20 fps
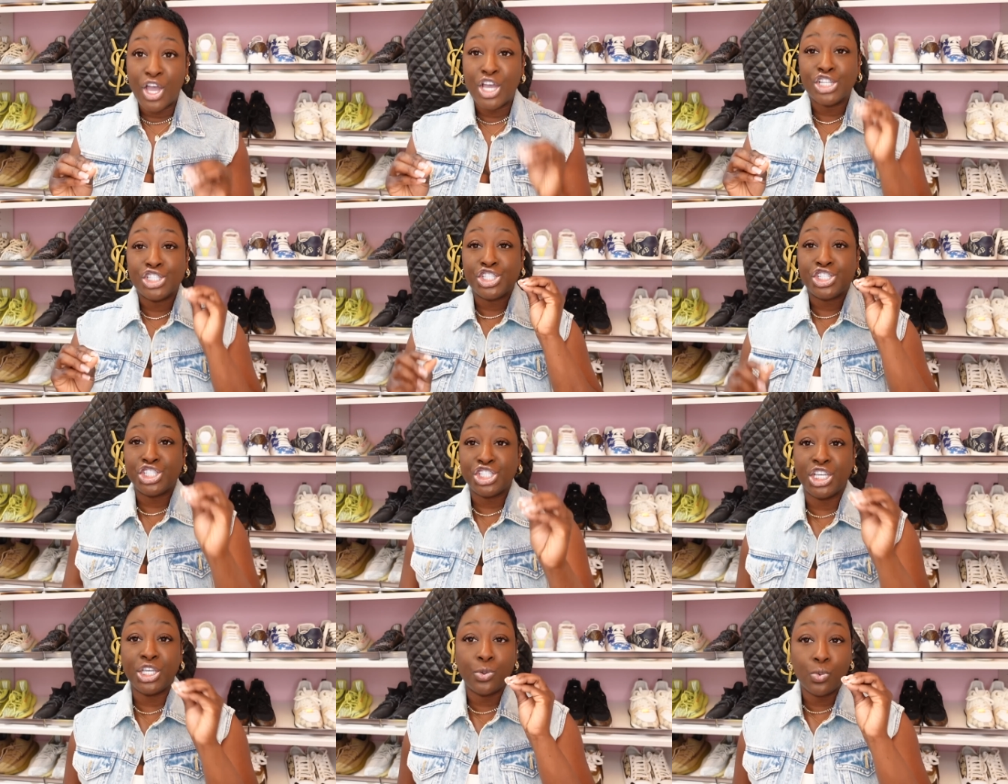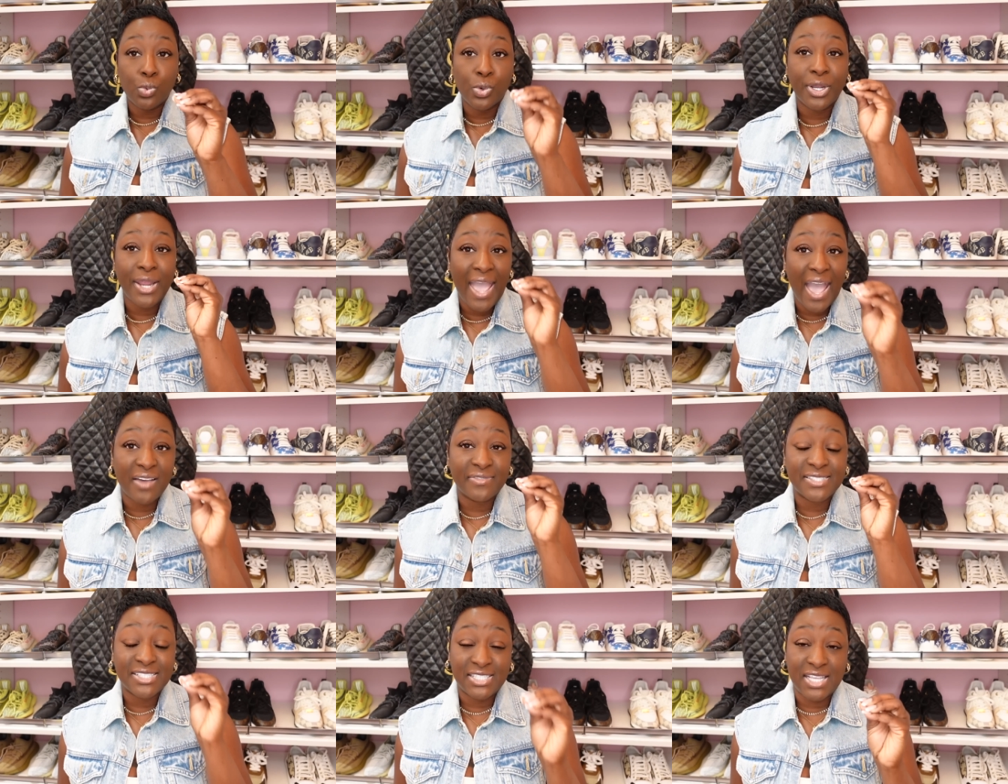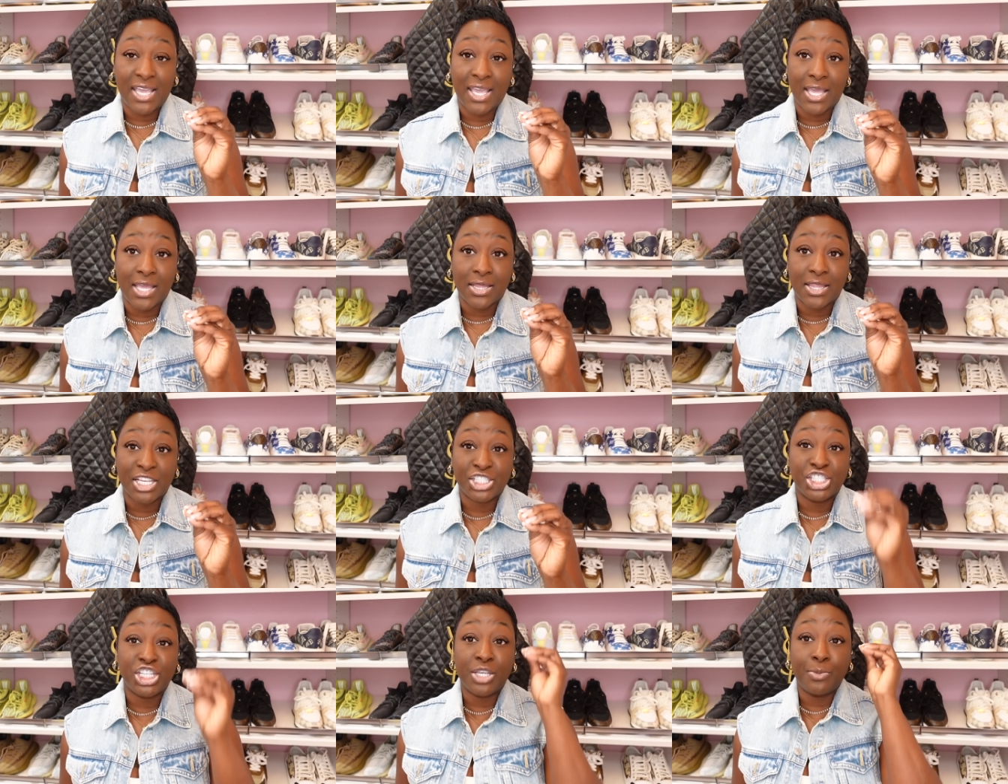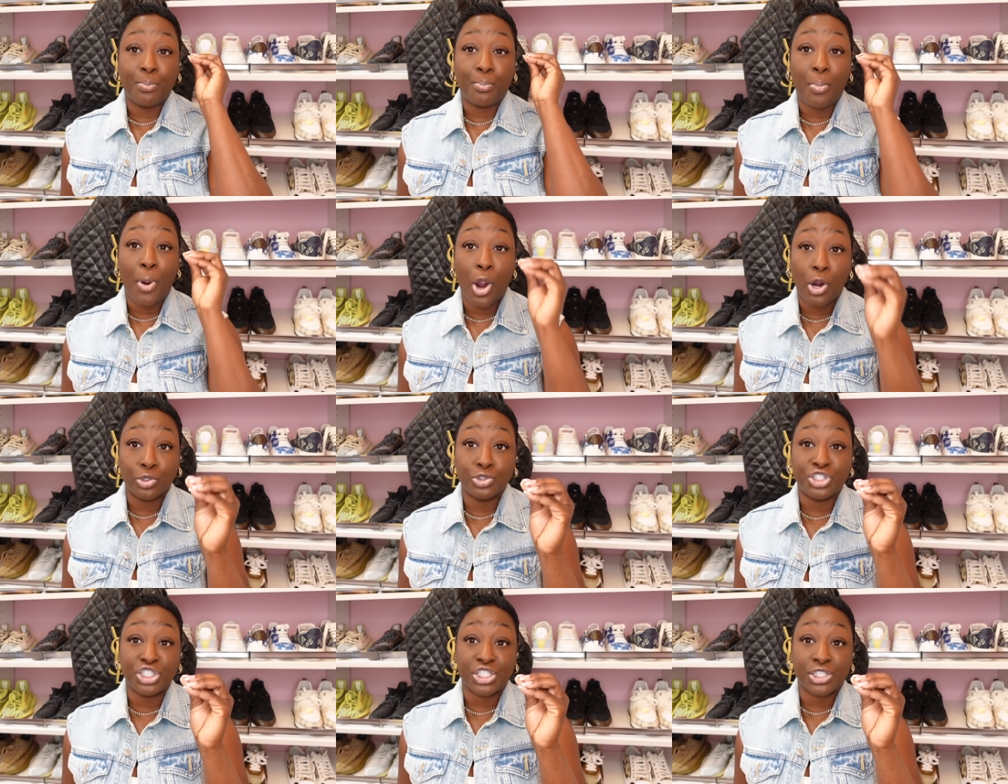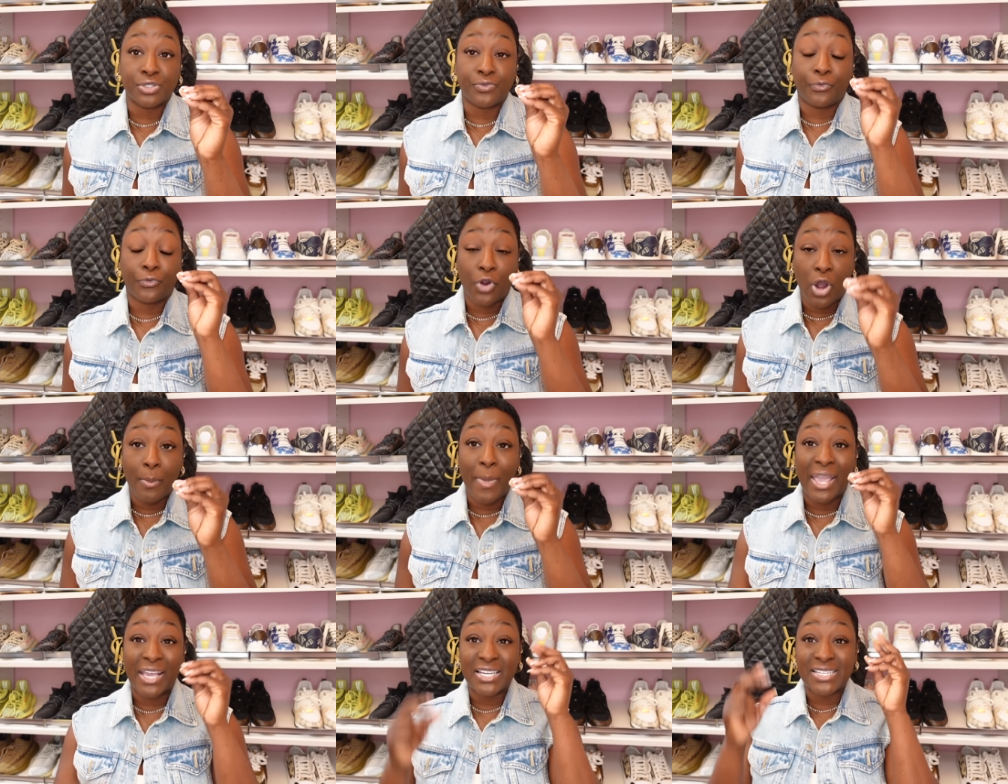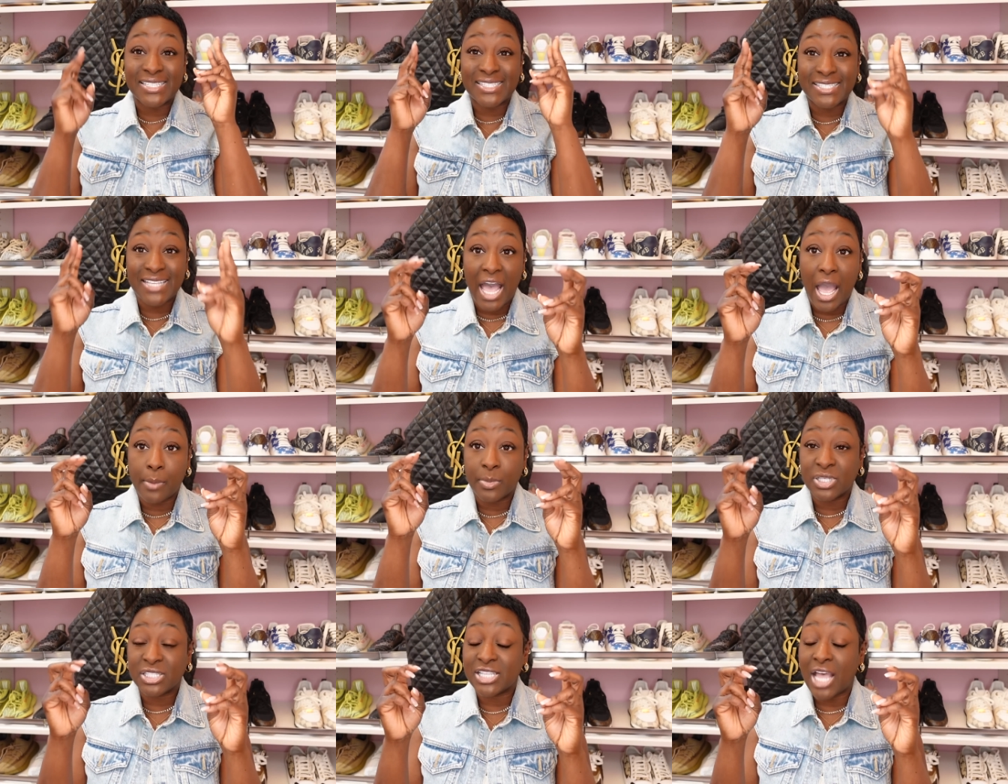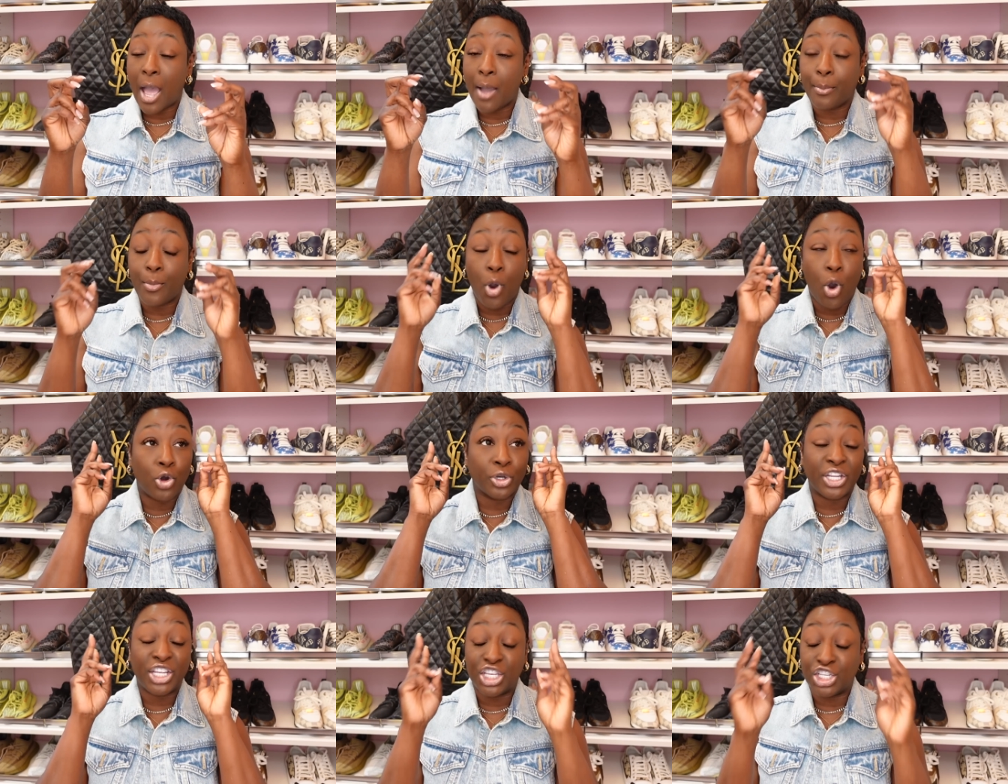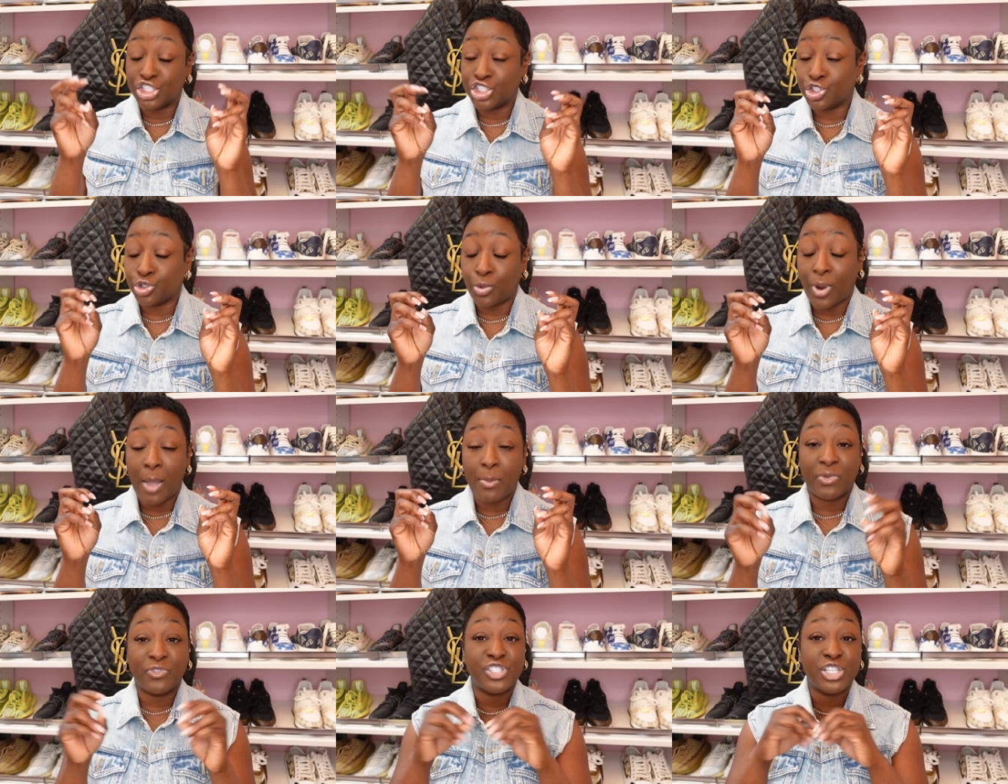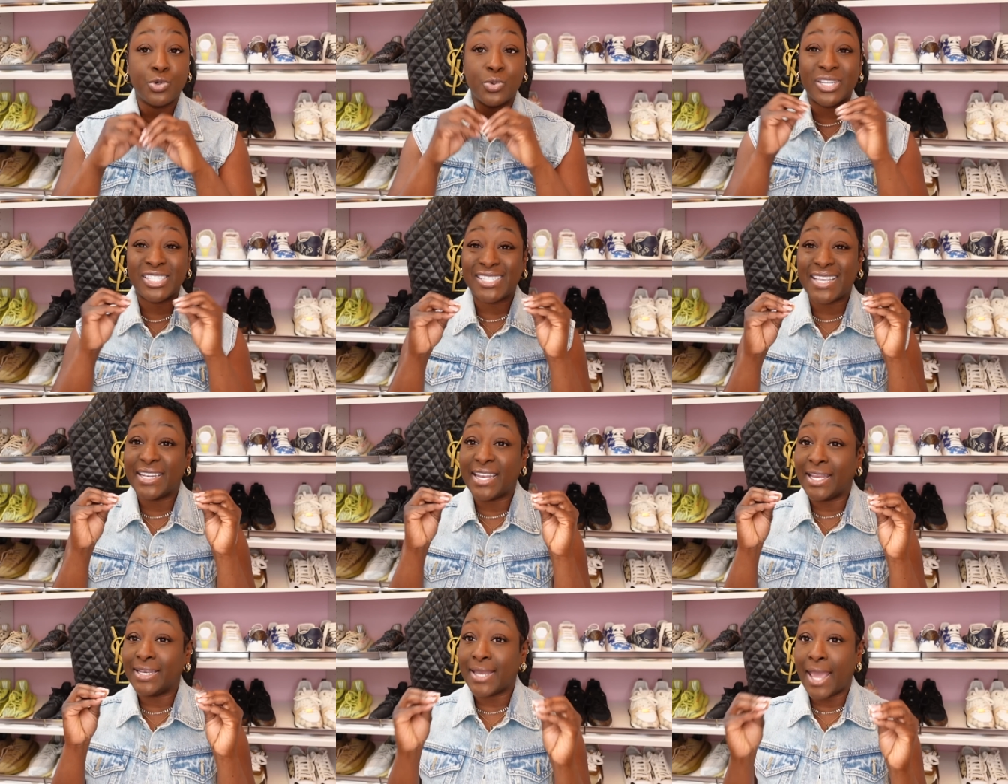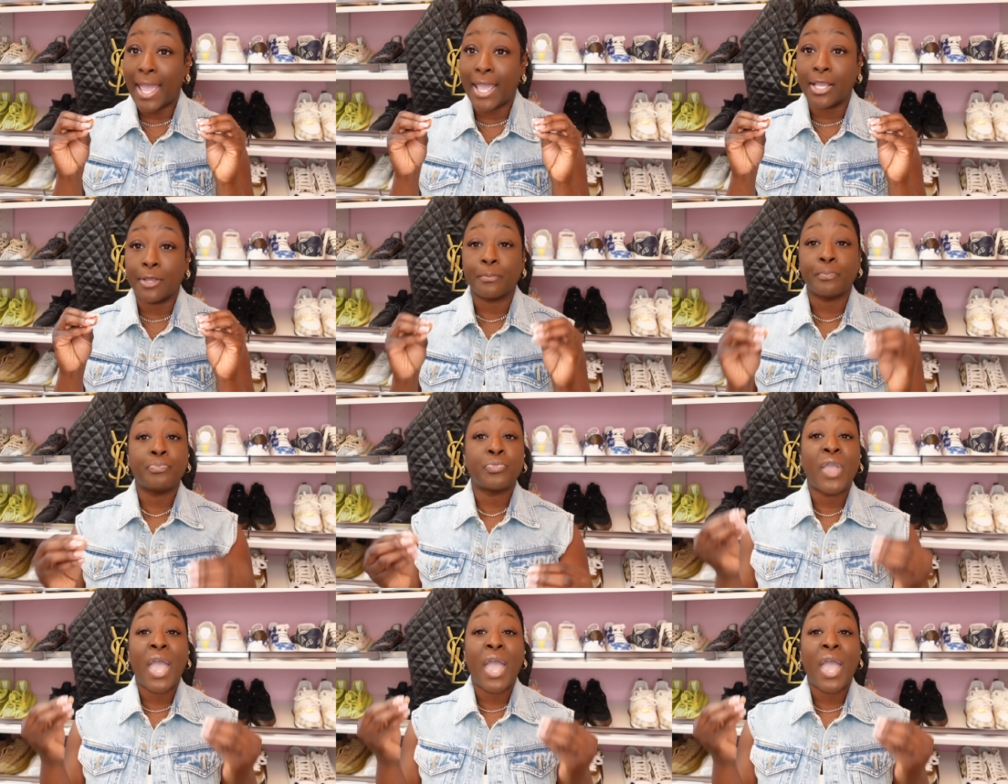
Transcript: she would have said that she purchased from a consignment shop on Instagram, if she would have said a name,